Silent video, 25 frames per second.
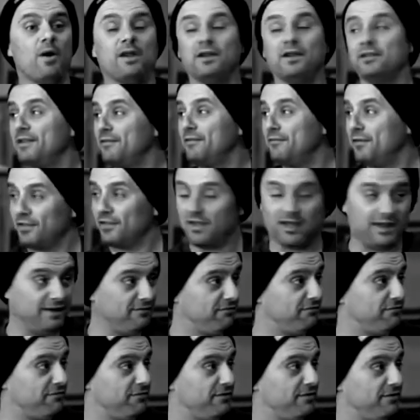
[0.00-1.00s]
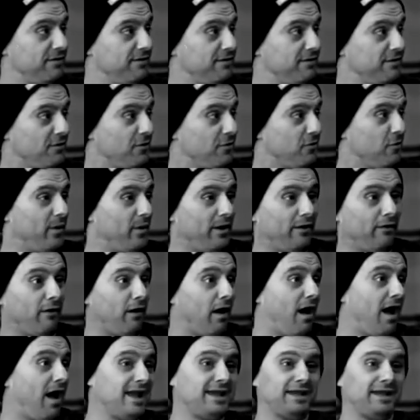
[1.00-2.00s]
I want to live a life
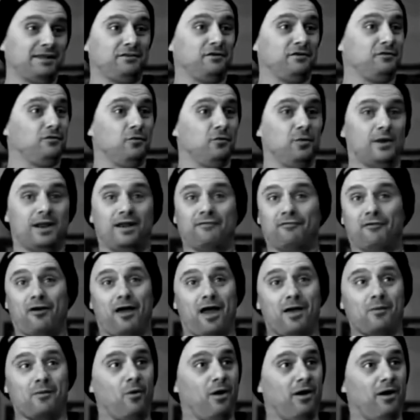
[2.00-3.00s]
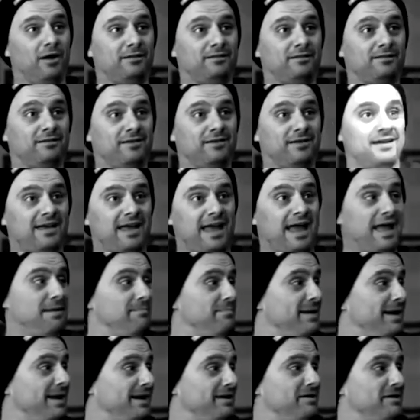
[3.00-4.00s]
where I get to do whatever I want
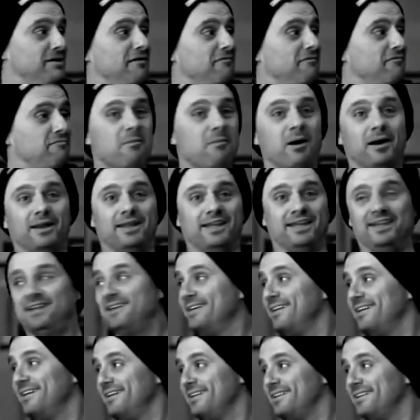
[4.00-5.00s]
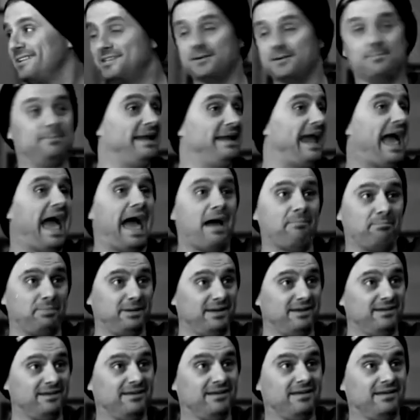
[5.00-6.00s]
and make enough money to be
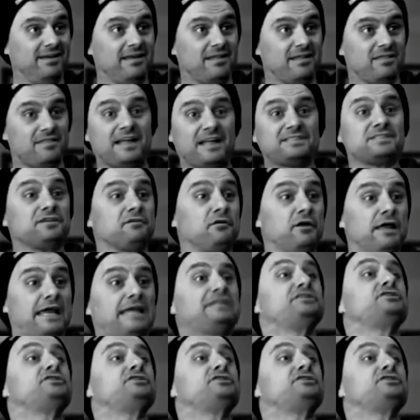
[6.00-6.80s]
happy. That's